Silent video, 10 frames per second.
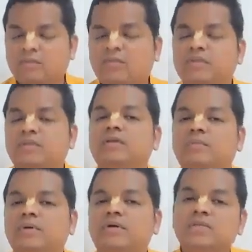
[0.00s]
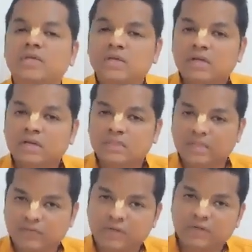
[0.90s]
this form of titri birds, and
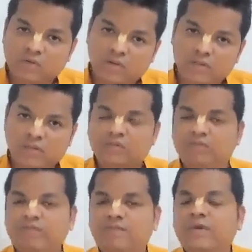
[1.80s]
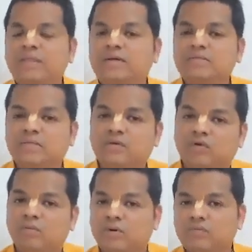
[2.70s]
they have eaten all the Vedas in
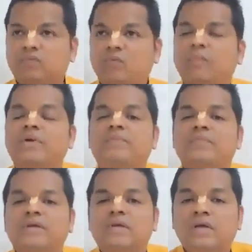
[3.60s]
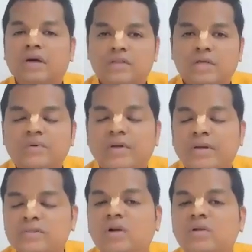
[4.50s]
the form of vomit. And that's why
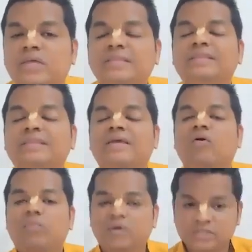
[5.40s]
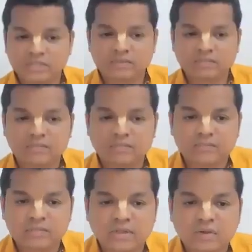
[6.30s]
it is called Taittiriya Upanishad.
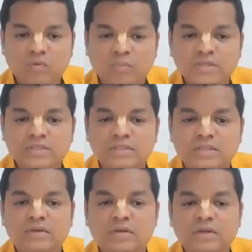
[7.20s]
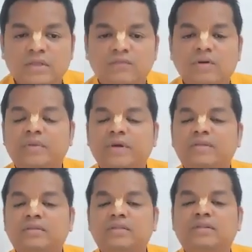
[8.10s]
The Upanishad given by
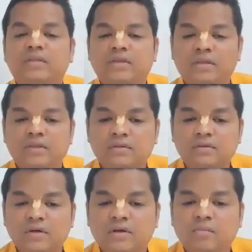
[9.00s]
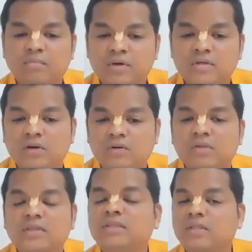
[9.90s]
Titri birds are
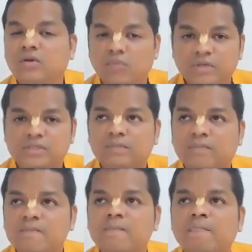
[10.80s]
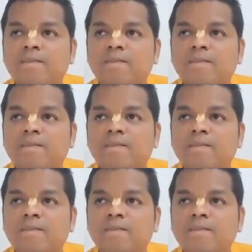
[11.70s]
called Taittiriya Upanishad.